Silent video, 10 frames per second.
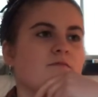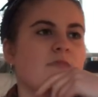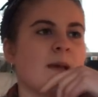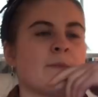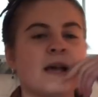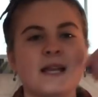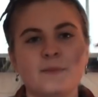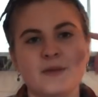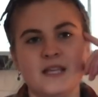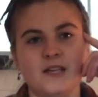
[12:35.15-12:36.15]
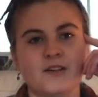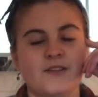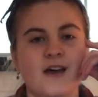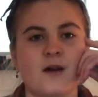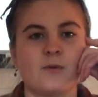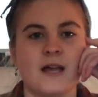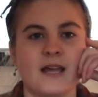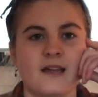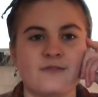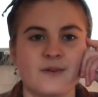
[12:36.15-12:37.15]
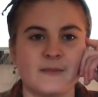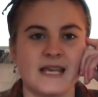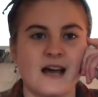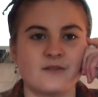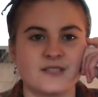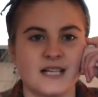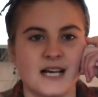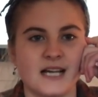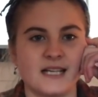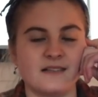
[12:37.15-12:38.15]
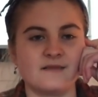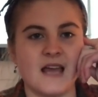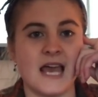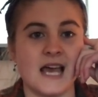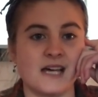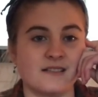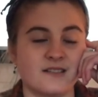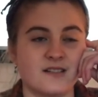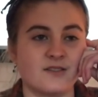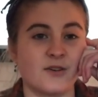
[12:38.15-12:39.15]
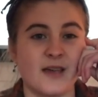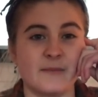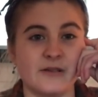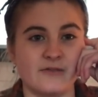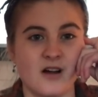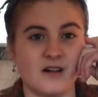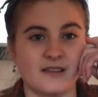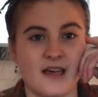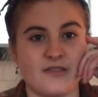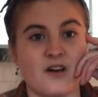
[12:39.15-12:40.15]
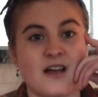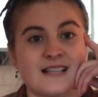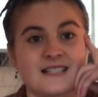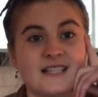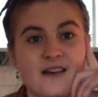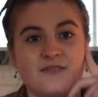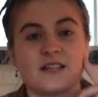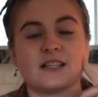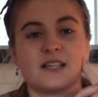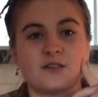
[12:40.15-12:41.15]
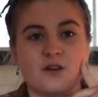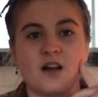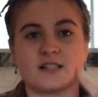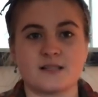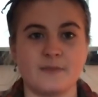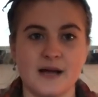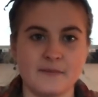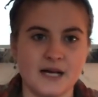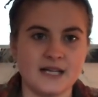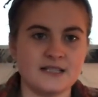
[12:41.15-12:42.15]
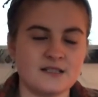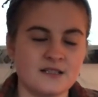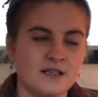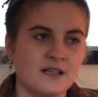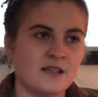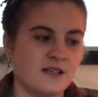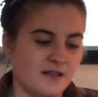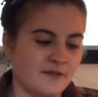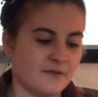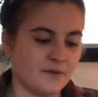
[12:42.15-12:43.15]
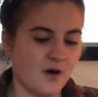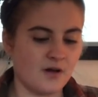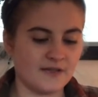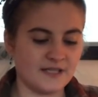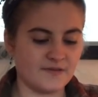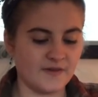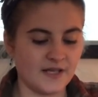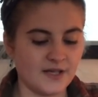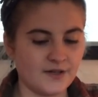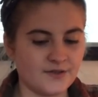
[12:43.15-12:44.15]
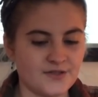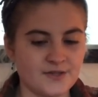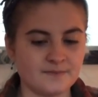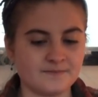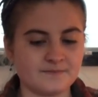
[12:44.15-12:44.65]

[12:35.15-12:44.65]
it might appear that way from the outside, and don't get me wrong, that thought has definitely crossed my mind through all these videos,